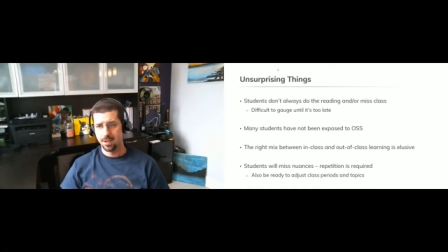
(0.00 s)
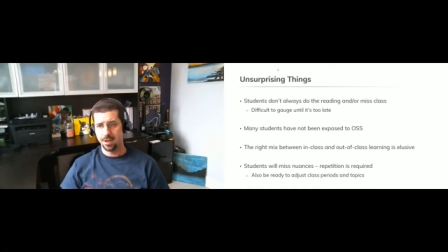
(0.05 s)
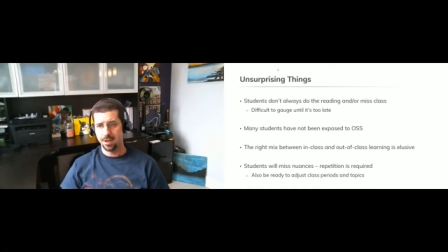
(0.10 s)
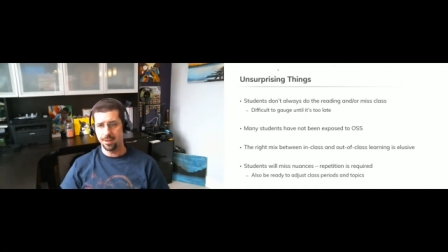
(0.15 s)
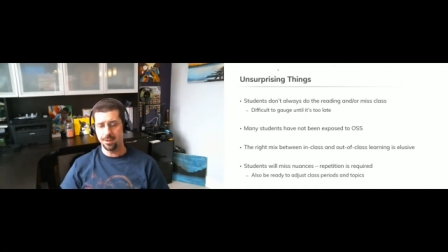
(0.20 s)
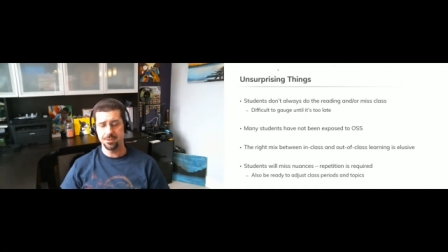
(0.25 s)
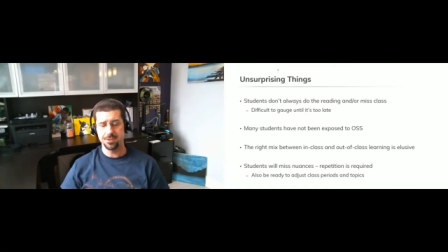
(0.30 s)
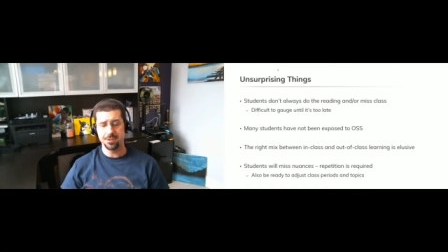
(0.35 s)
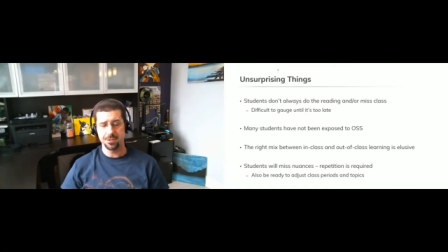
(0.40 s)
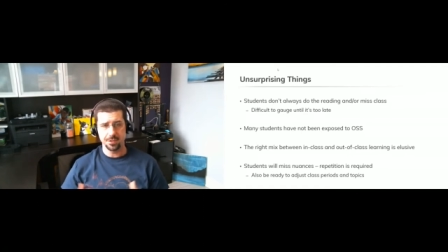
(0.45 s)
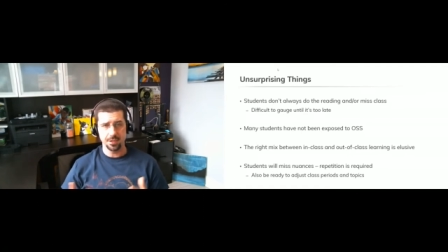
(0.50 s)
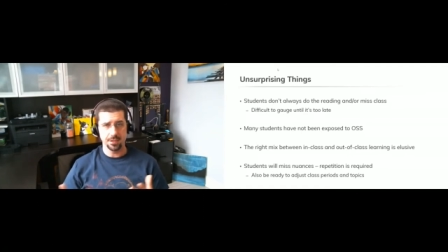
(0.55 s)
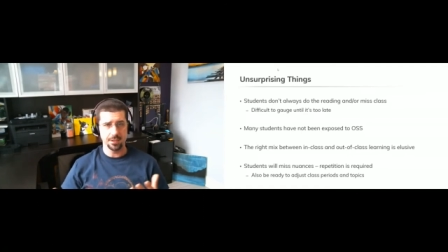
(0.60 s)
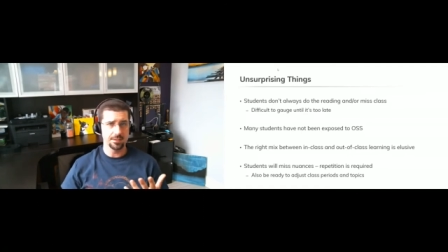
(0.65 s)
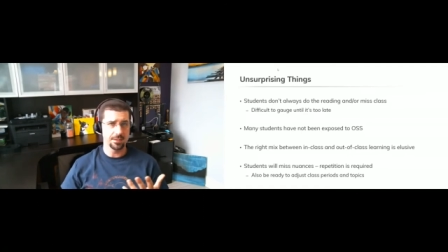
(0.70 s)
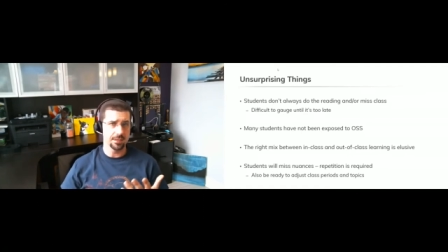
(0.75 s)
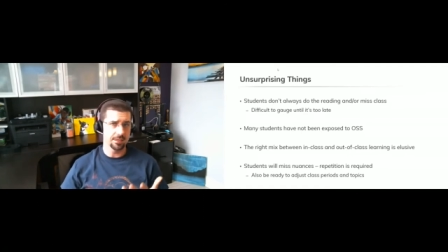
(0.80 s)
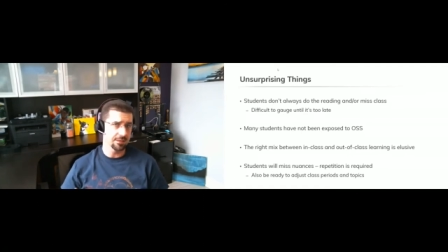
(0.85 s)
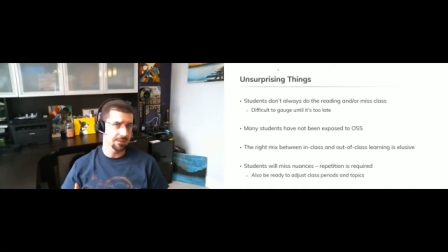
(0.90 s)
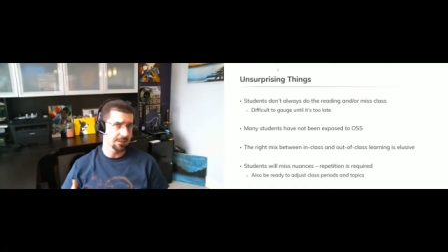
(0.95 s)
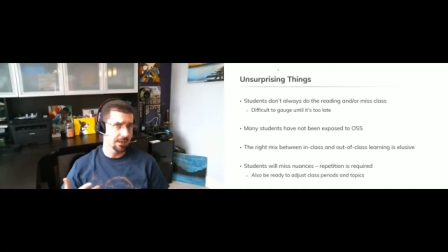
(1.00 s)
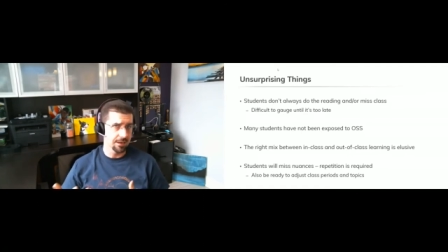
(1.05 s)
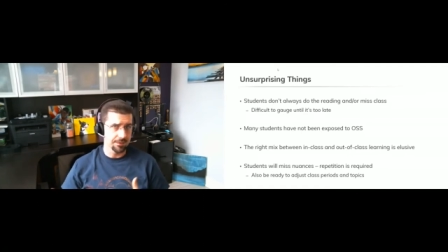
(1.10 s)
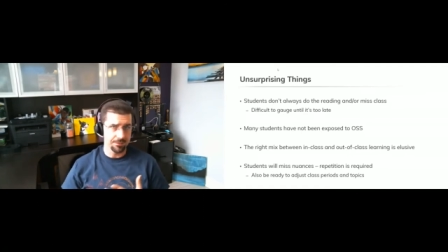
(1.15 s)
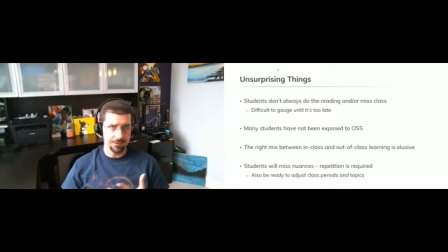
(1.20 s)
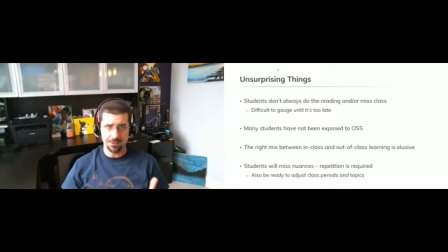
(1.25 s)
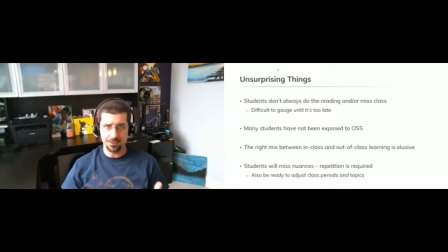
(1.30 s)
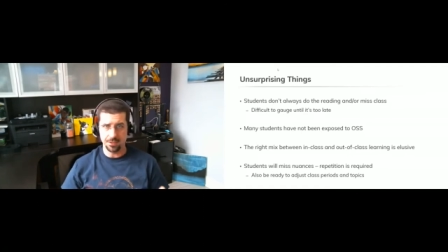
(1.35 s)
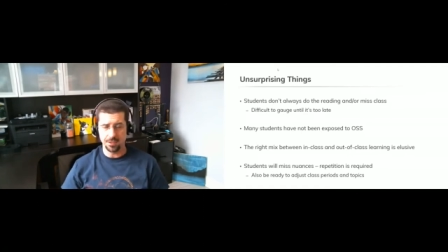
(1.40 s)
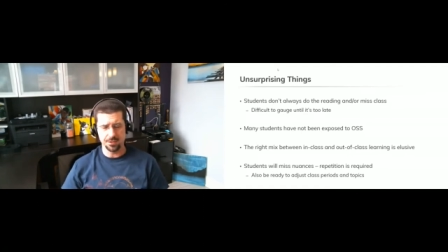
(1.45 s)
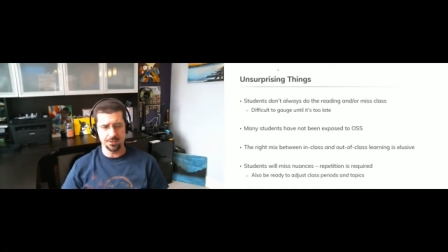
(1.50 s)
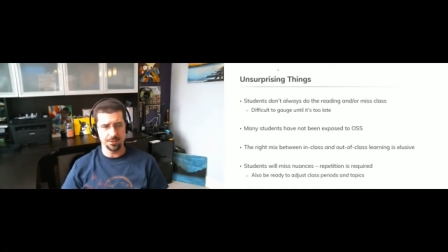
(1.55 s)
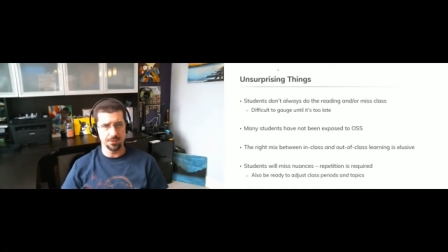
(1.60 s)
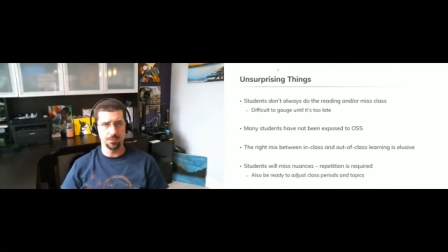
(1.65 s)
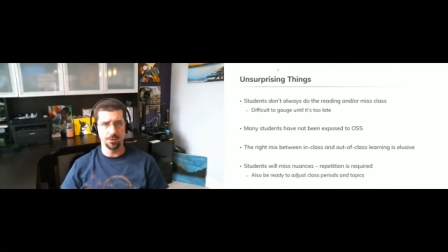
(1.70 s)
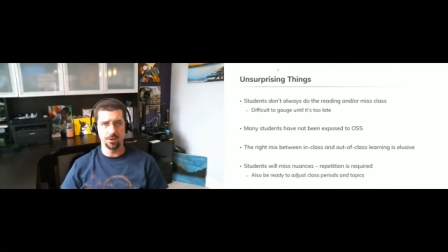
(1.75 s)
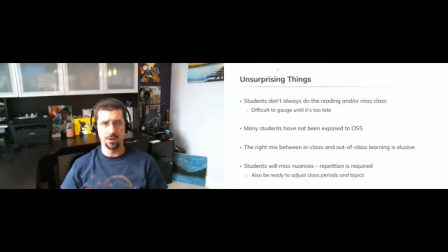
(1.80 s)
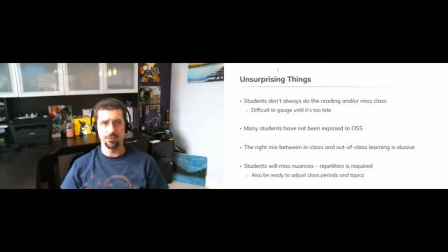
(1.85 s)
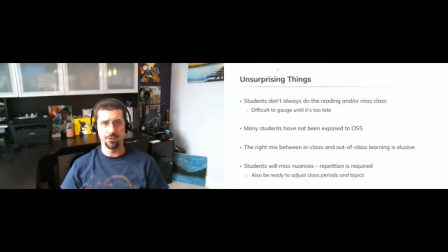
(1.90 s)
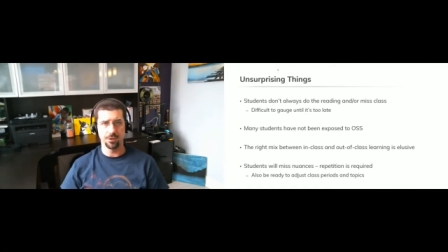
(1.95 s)
And then we just kind of take the conversation
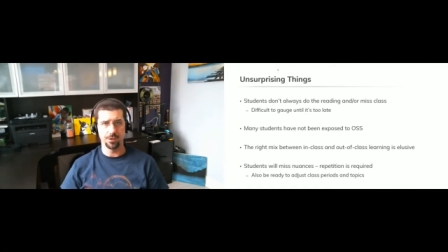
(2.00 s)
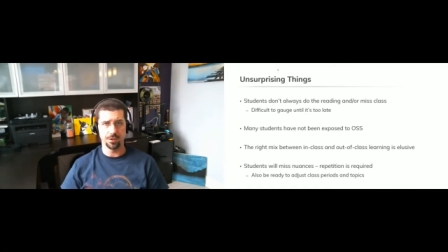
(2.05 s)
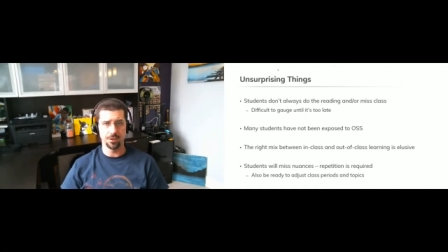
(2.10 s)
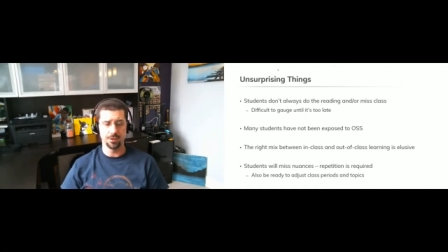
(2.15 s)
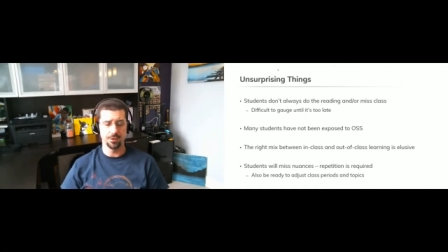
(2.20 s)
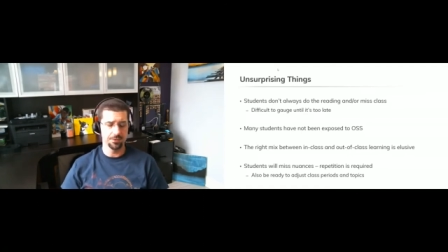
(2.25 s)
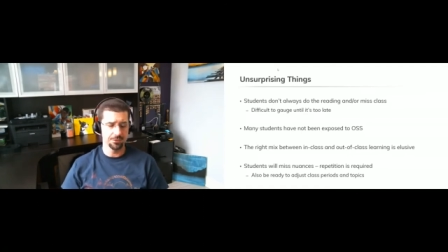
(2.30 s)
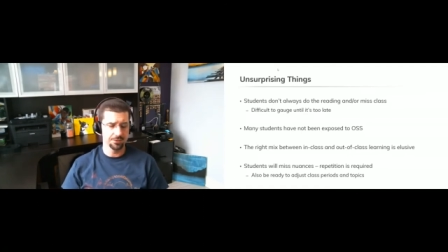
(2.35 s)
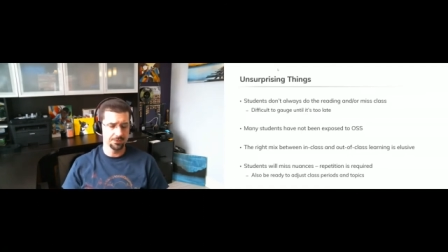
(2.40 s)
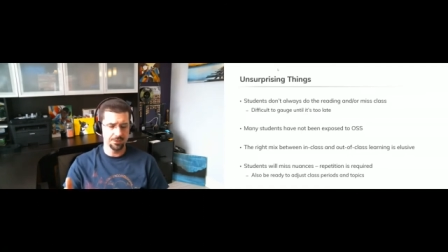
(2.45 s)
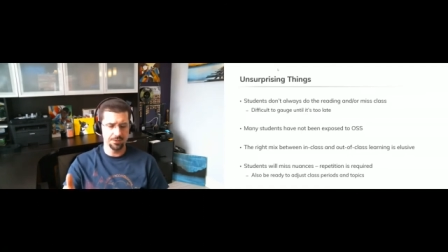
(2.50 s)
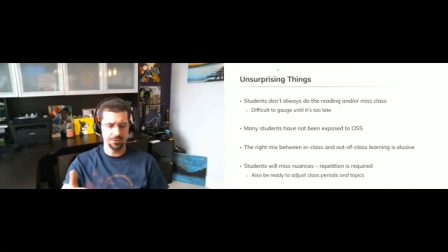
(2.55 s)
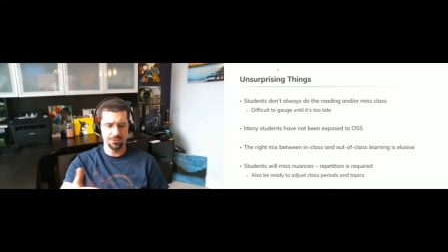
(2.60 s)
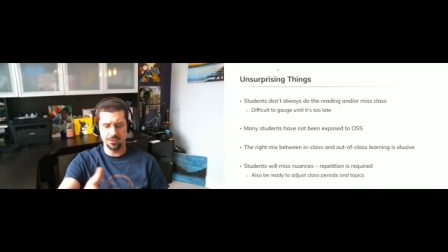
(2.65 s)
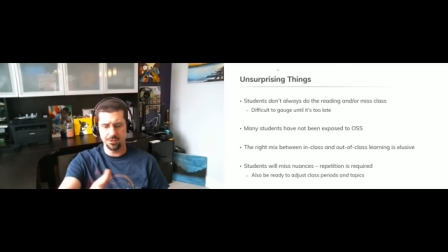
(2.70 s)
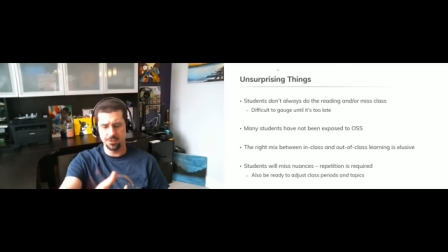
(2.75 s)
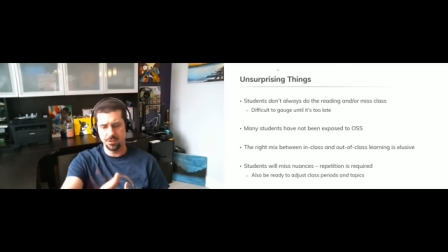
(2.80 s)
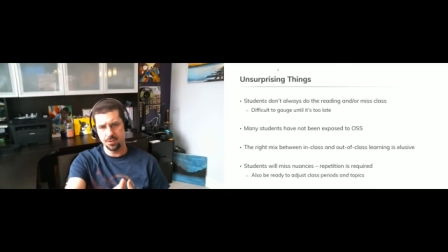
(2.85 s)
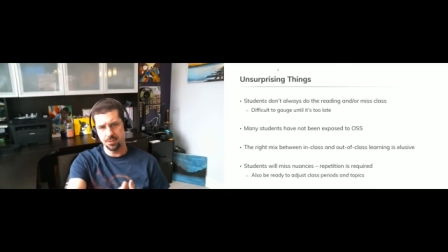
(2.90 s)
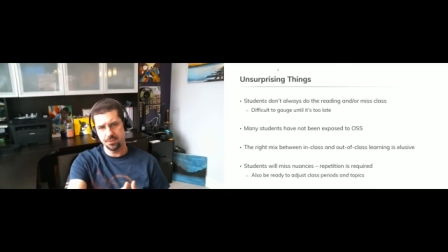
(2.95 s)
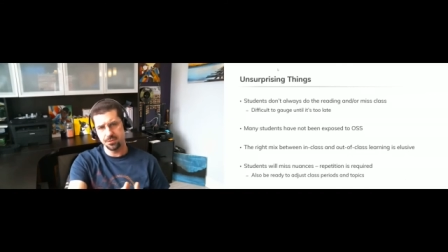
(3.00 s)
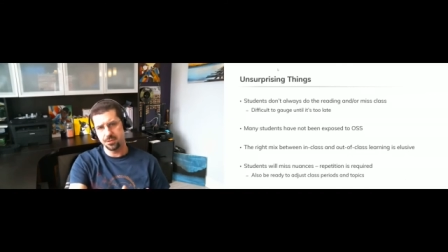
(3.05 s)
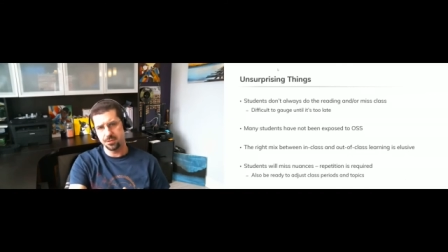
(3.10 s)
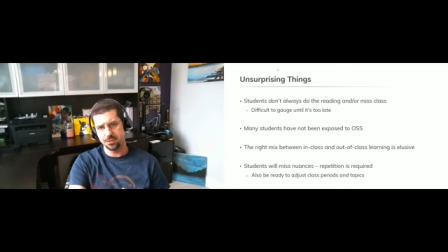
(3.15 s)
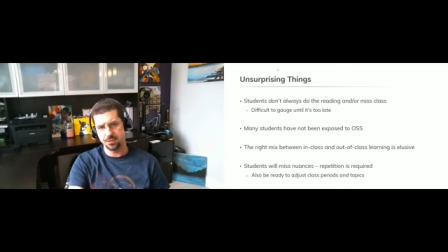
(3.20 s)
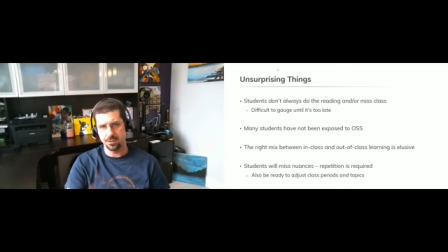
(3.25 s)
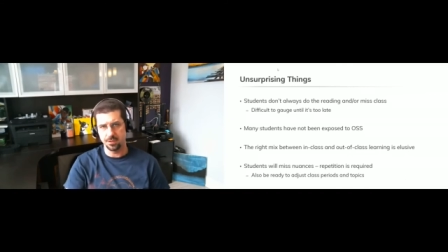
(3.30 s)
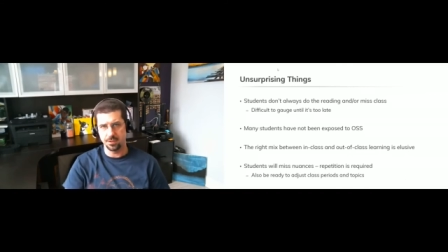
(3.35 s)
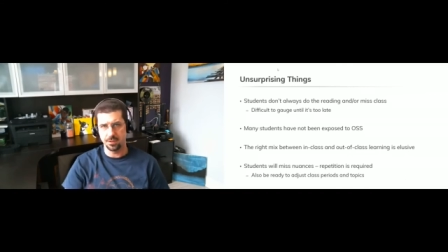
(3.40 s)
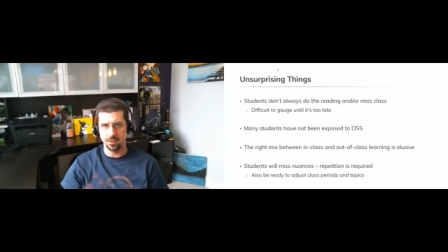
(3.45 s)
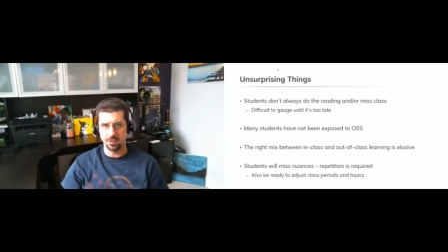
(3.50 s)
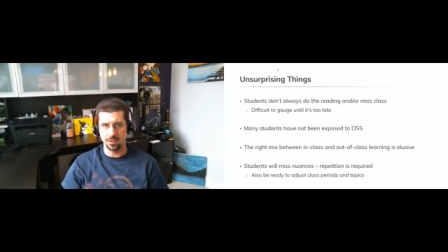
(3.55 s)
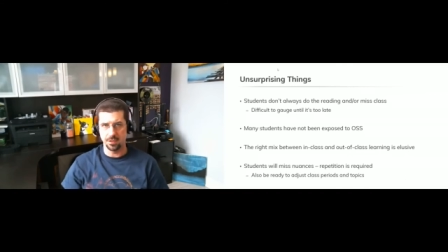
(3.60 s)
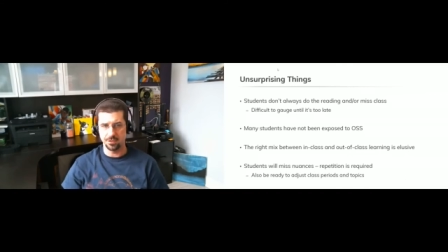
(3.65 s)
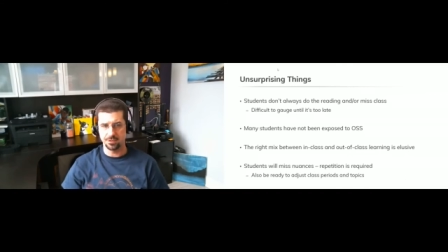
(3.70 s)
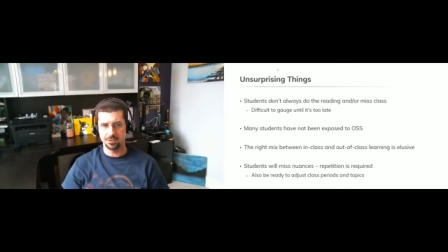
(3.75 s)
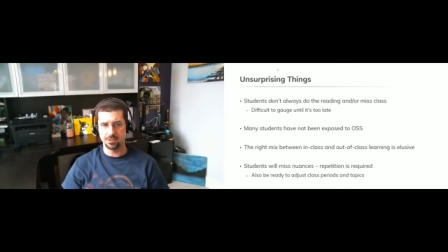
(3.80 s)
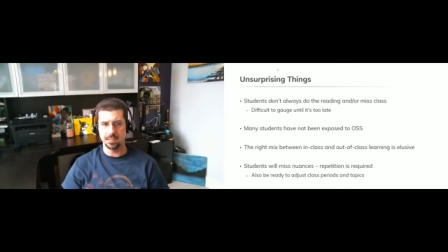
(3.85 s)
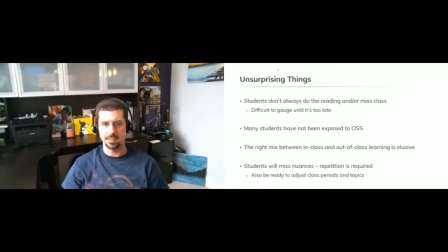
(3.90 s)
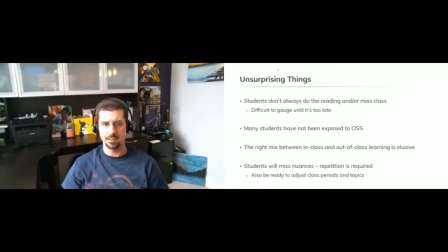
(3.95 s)
wherever it goes. You use the notes as a, a
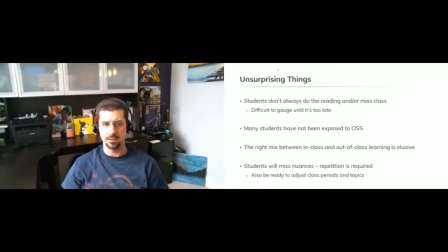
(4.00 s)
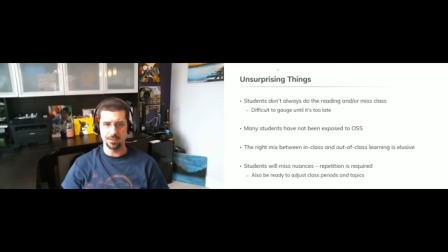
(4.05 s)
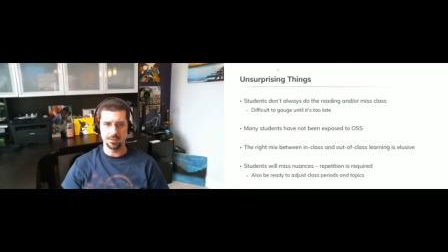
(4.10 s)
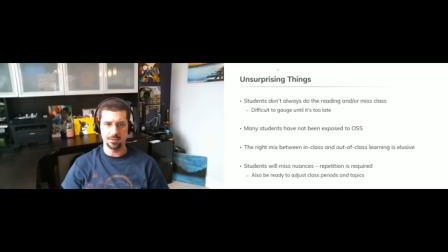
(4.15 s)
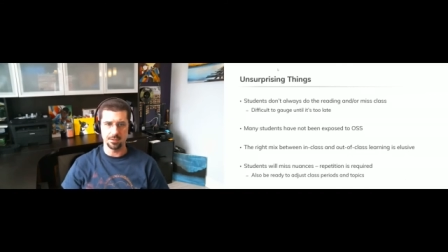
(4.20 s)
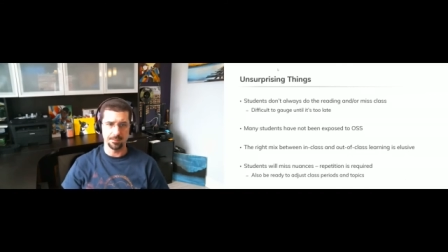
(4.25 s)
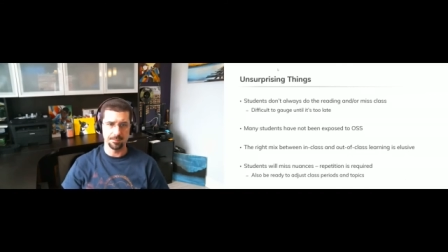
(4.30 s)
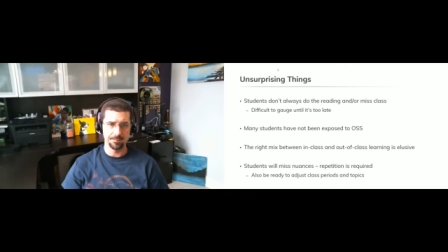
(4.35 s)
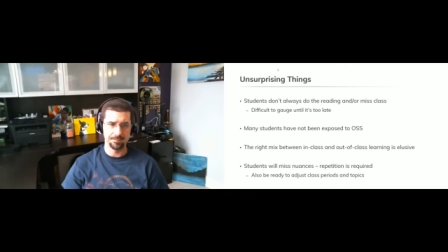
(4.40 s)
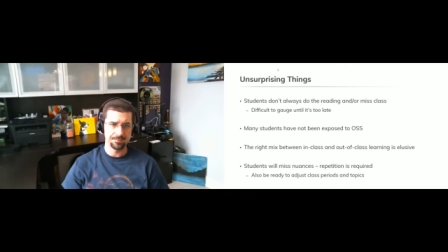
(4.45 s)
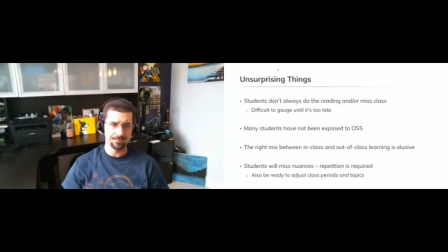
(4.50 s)
skeleton.